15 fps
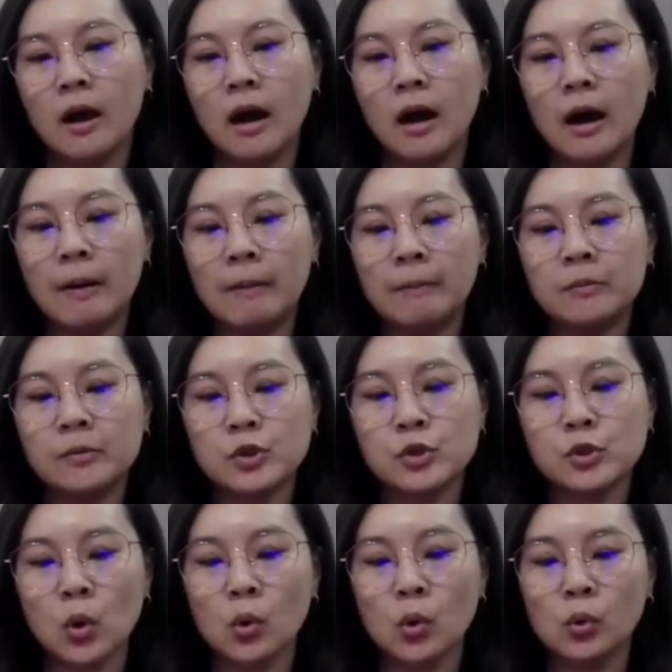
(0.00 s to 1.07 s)

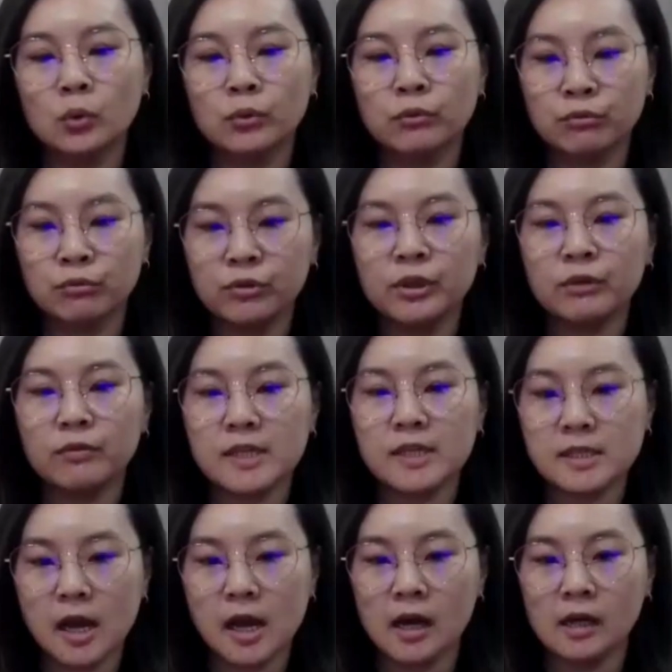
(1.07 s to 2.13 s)
So through the
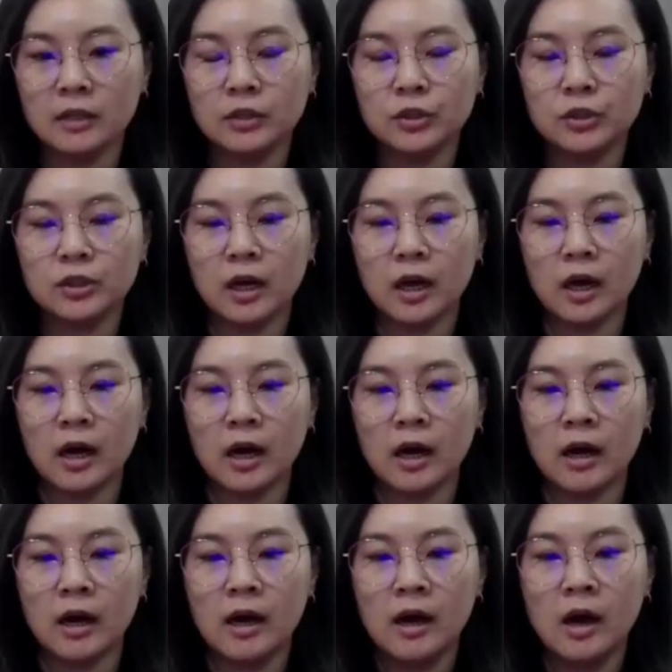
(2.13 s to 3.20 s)
research,
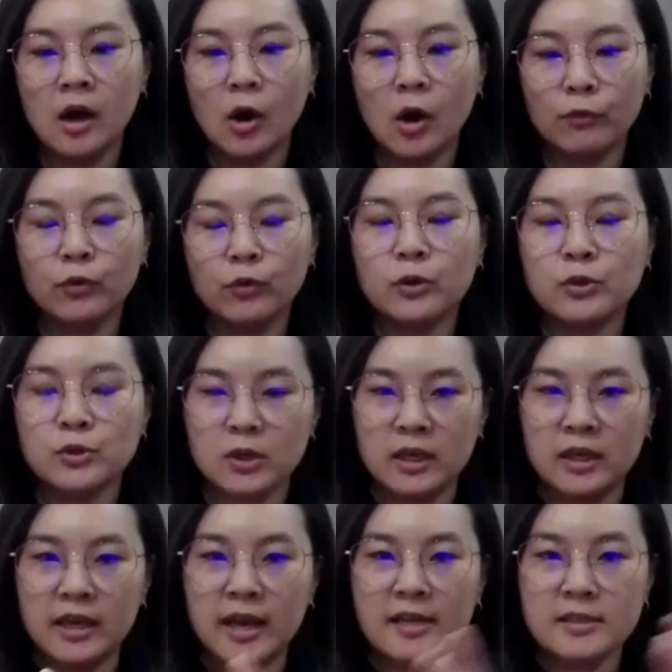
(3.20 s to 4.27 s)
of course,
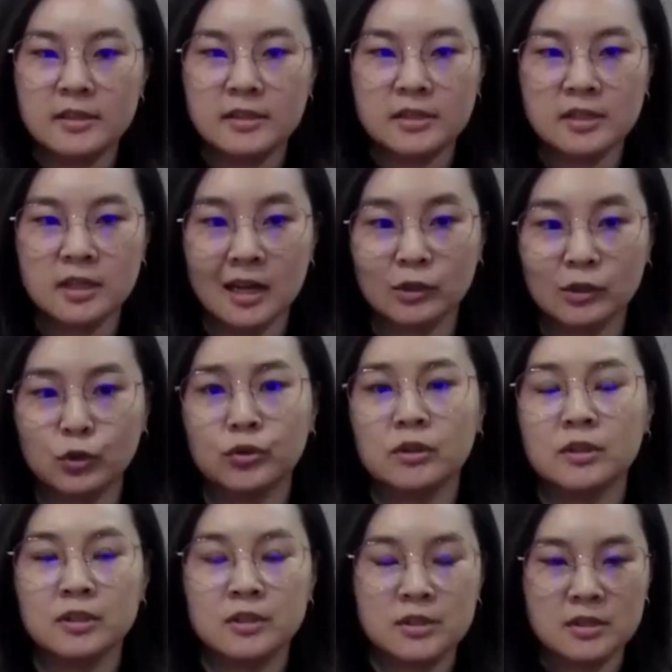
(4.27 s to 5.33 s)
he has this
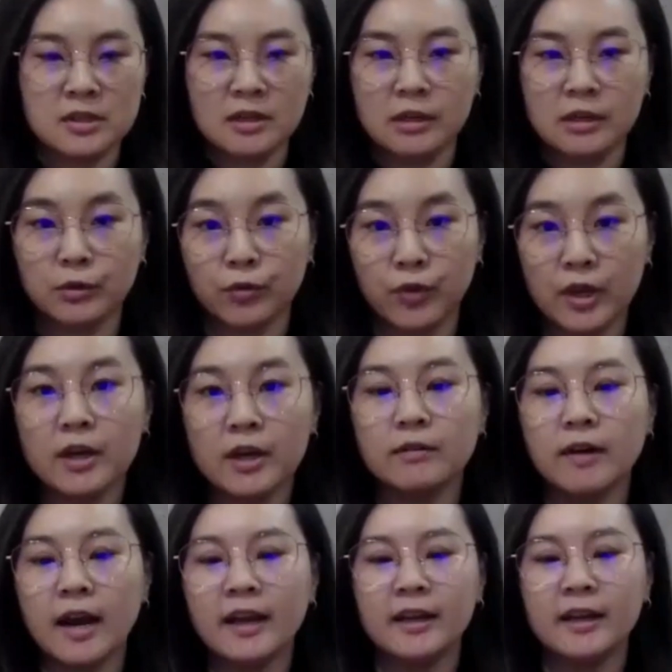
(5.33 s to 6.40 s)
luxurious
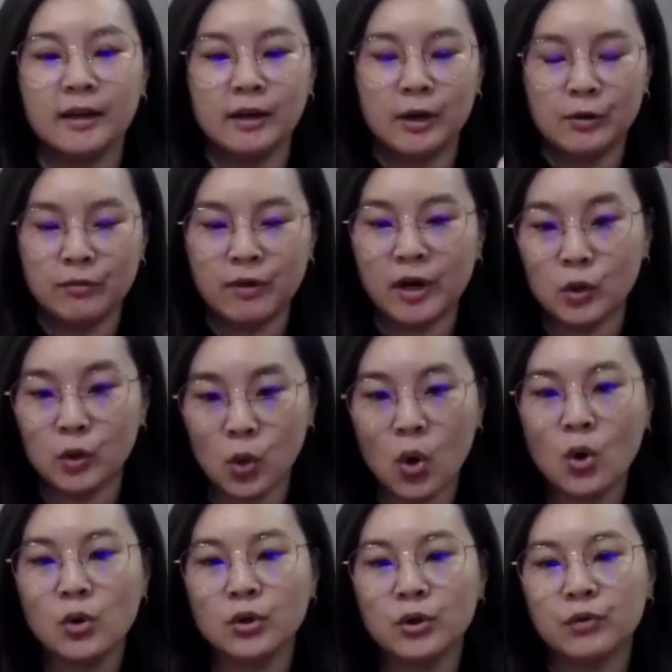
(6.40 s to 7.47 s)
career, right? A very
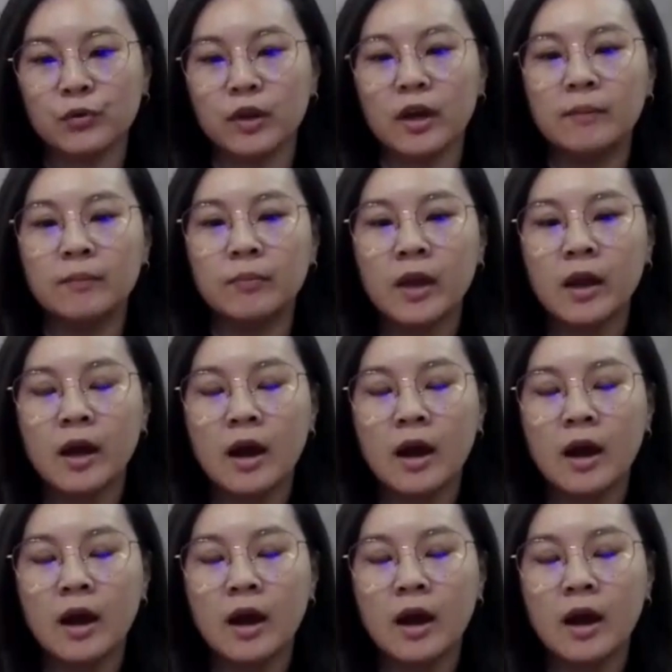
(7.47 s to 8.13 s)
long career.